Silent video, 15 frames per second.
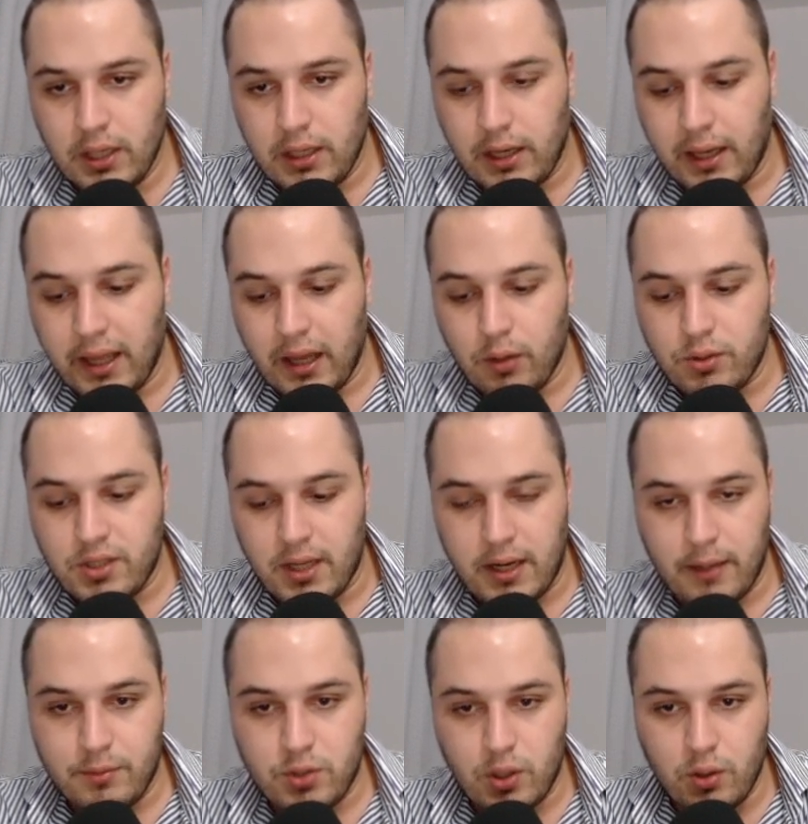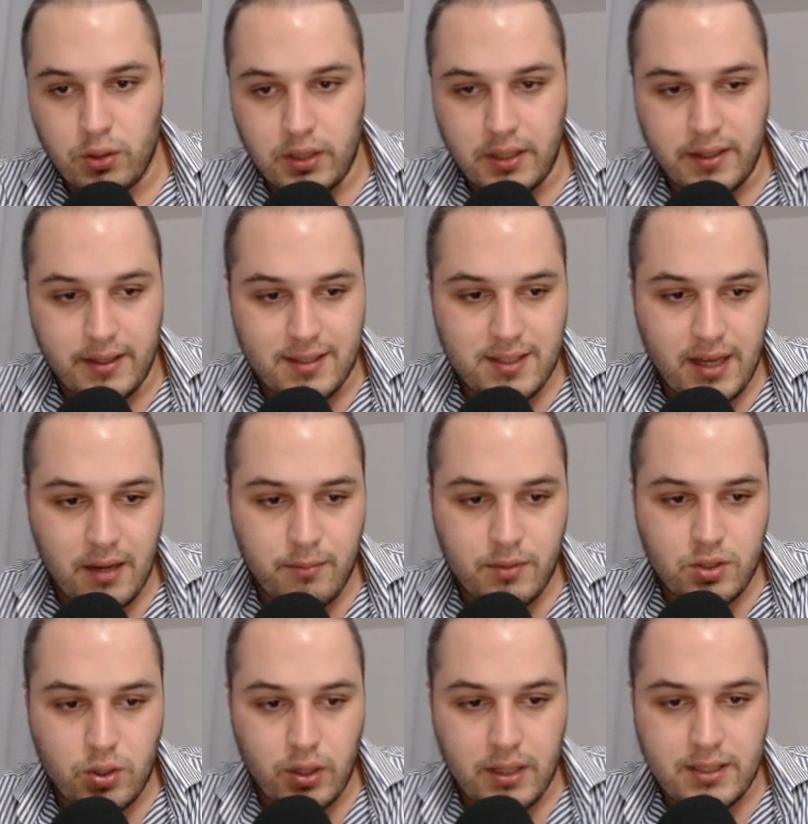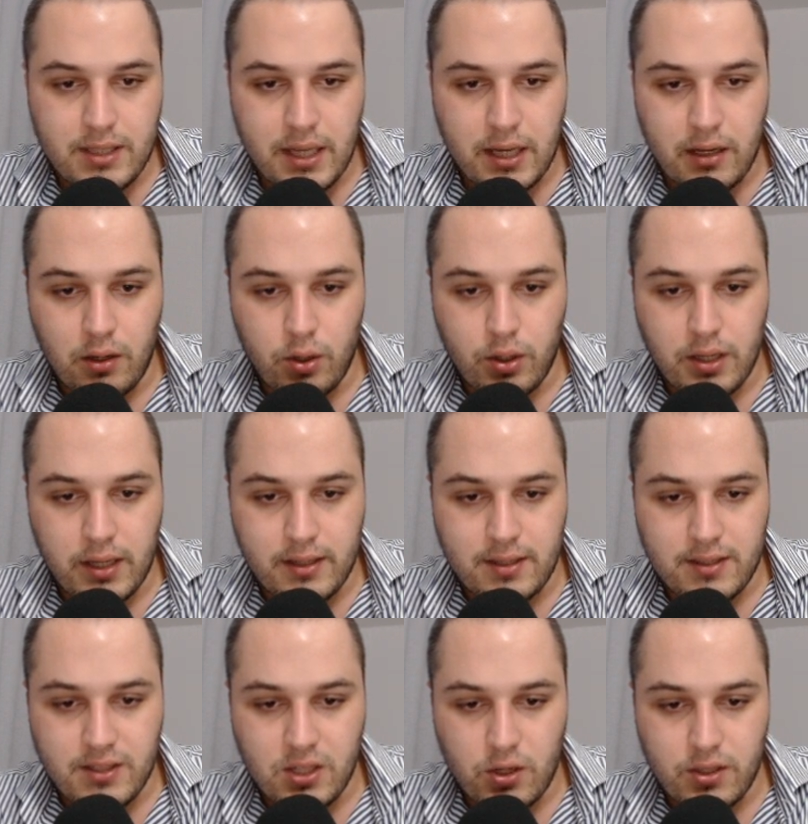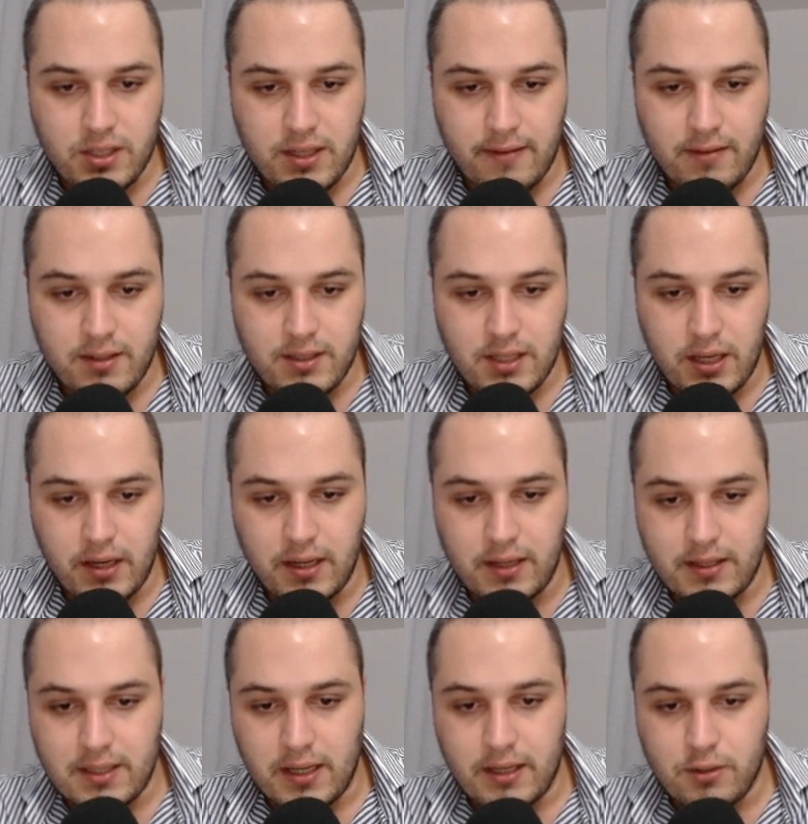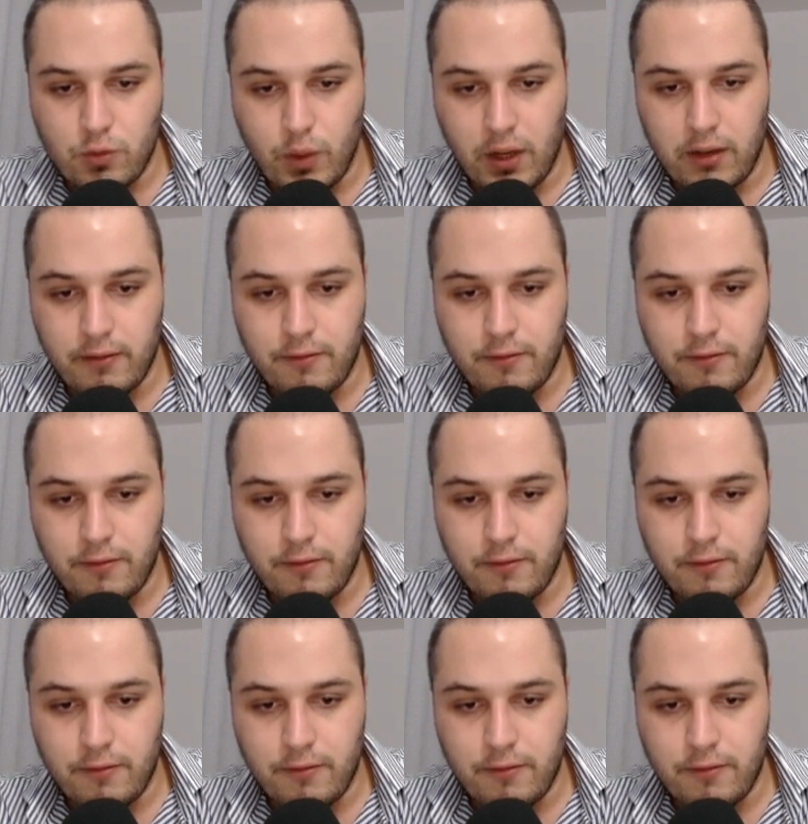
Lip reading: Layouts are absolutely the same, so let's take a look at the 07 series as well.